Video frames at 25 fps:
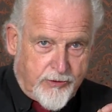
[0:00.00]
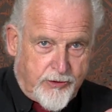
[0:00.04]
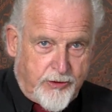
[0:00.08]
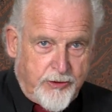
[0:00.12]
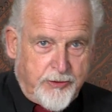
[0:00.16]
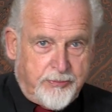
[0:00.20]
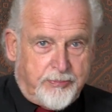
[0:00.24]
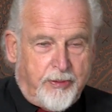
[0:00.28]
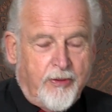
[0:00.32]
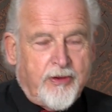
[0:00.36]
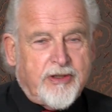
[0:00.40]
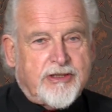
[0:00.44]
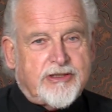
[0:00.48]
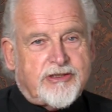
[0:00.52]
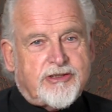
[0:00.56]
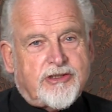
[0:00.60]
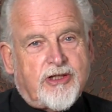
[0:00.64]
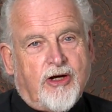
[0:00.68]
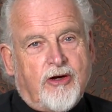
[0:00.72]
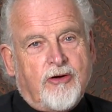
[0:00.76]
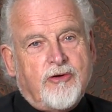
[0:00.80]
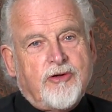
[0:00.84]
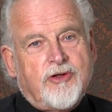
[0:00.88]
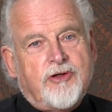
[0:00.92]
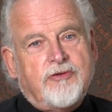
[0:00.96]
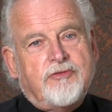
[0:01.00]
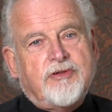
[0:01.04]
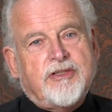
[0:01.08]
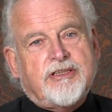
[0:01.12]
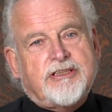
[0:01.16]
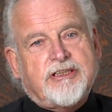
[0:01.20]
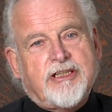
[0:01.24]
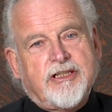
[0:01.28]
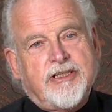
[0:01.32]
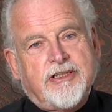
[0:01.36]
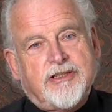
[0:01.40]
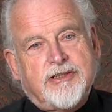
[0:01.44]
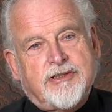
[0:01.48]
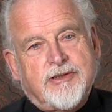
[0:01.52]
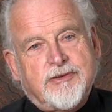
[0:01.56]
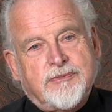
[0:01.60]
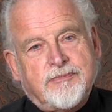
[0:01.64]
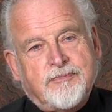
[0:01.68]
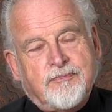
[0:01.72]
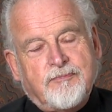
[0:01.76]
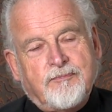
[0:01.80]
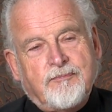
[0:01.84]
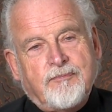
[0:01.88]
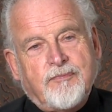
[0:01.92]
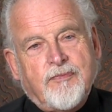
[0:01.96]
2 points on the receipt.
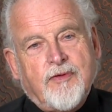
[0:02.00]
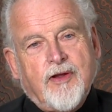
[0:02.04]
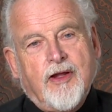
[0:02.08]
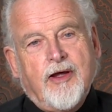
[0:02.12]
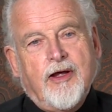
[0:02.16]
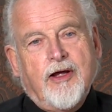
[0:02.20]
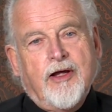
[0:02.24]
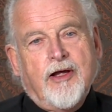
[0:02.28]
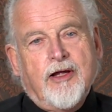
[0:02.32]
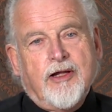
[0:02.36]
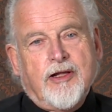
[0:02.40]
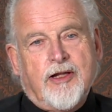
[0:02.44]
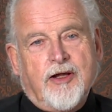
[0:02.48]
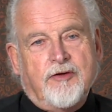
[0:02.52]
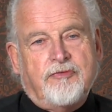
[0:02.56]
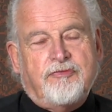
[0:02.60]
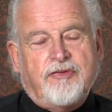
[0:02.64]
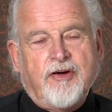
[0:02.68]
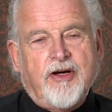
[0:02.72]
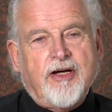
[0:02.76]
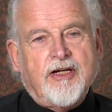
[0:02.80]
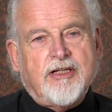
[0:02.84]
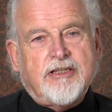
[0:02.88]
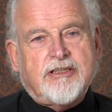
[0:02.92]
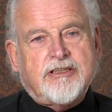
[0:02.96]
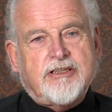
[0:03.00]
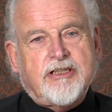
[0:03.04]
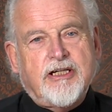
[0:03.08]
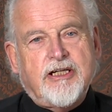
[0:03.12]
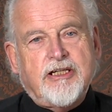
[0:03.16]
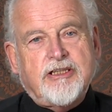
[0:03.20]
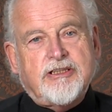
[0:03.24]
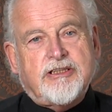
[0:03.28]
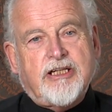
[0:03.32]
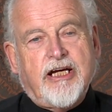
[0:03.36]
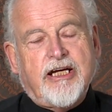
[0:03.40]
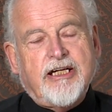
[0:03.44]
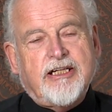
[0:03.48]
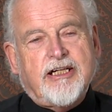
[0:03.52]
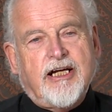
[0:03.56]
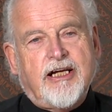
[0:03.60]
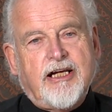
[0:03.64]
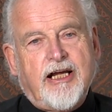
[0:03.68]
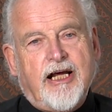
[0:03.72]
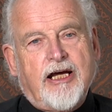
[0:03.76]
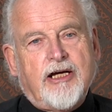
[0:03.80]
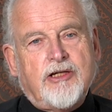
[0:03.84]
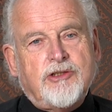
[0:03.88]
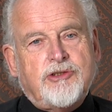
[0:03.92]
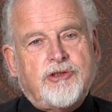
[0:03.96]
The first is it
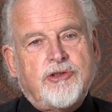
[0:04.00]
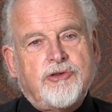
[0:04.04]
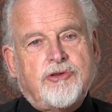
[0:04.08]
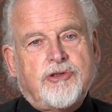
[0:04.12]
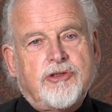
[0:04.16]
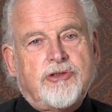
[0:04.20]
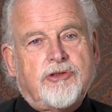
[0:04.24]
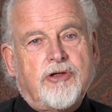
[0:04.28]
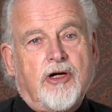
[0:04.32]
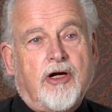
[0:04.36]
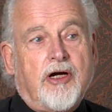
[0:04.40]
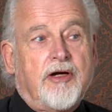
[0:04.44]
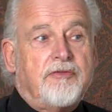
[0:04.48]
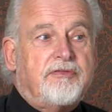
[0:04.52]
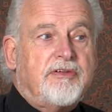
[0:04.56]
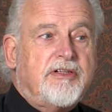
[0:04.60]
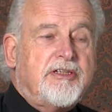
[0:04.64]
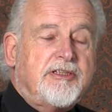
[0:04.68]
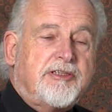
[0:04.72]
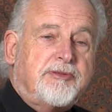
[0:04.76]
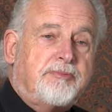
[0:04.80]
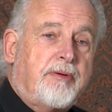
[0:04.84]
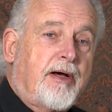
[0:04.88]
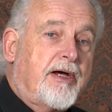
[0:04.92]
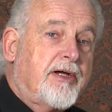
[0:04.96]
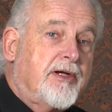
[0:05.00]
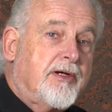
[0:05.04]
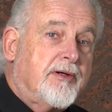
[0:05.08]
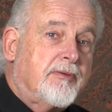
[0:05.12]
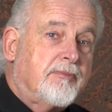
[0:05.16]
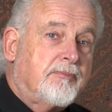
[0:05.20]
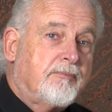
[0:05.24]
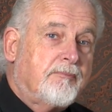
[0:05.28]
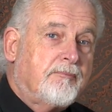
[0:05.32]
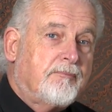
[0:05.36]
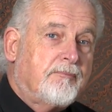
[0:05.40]
allows you to drive in Spain.